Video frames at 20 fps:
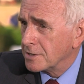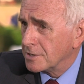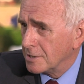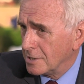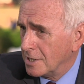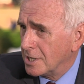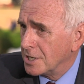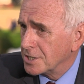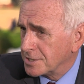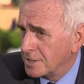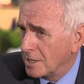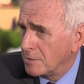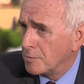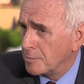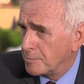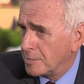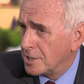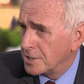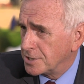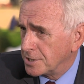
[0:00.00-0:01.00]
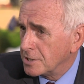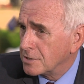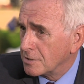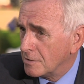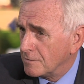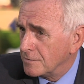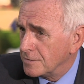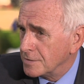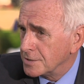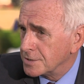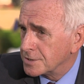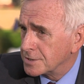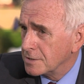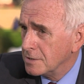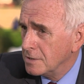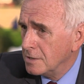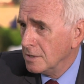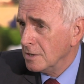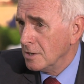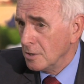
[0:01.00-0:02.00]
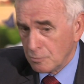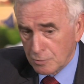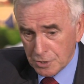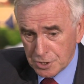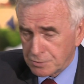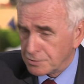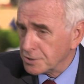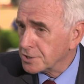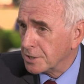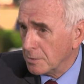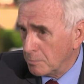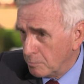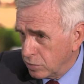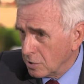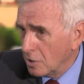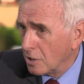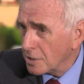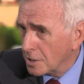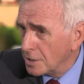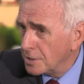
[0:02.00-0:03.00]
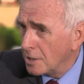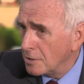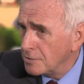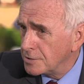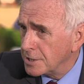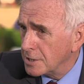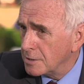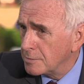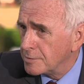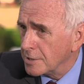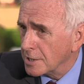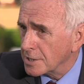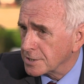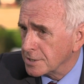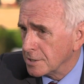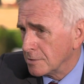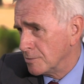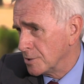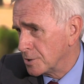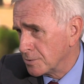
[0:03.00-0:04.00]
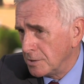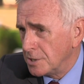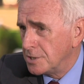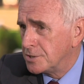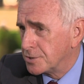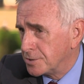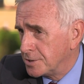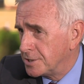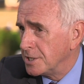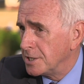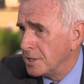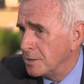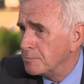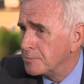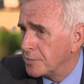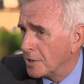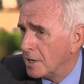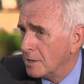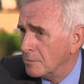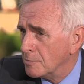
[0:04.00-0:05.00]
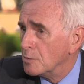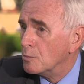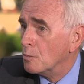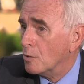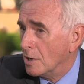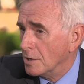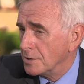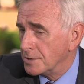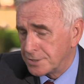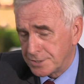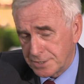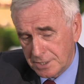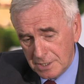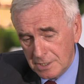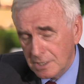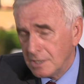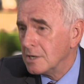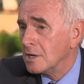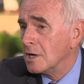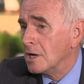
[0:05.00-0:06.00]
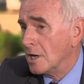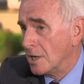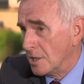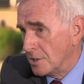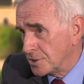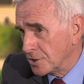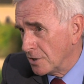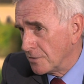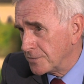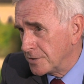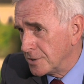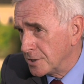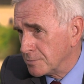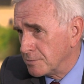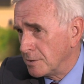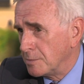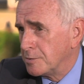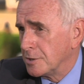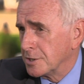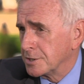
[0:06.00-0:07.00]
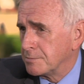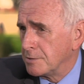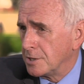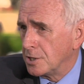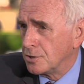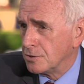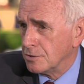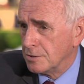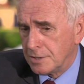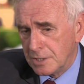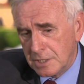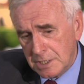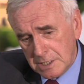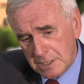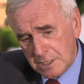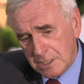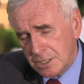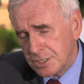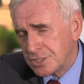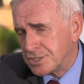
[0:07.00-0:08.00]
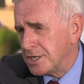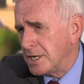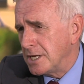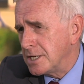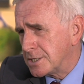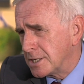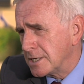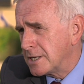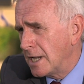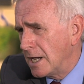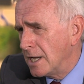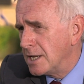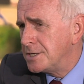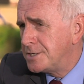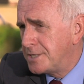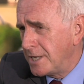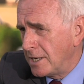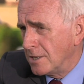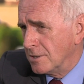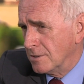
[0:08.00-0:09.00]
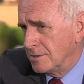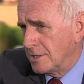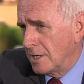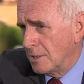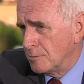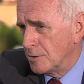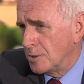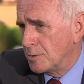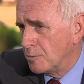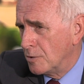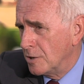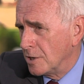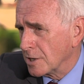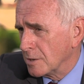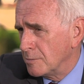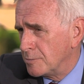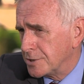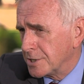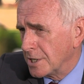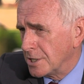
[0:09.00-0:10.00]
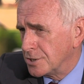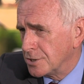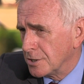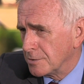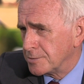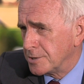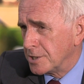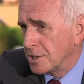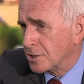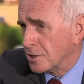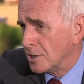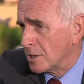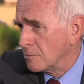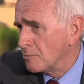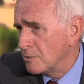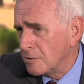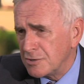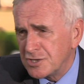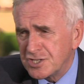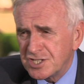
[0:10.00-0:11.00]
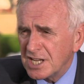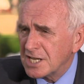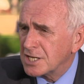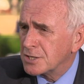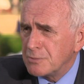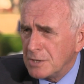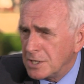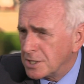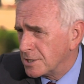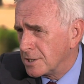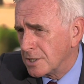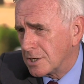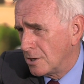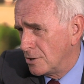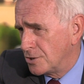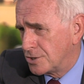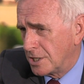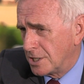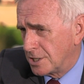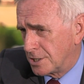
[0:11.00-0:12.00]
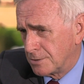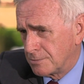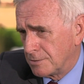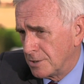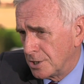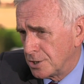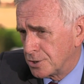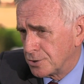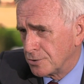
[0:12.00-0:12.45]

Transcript: at the last Labour Party conference, which was to block a no-deal Brexit, which we did in Parliament once, and as often as we possibly could. Seek to get a deal that would work and protect jobs in the economy. We were in 6 weeks of negotiations with the